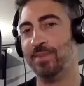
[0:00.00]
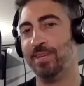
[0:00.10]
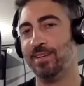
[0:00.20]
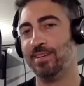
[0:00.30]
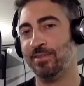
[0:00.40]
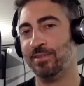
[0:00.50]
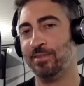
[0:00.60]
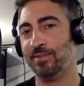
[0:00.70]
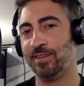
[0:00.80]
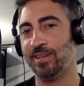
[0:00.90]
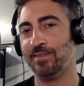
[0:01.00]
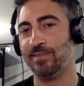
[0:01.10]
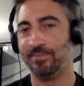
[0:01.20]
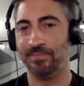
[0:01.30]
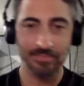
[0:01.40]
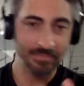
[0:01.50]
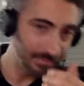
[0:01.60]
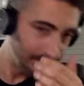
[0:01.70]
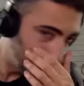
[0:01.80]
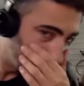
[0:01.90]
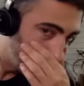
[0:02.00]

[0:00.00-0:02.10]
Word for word: a minute. We're gonna go.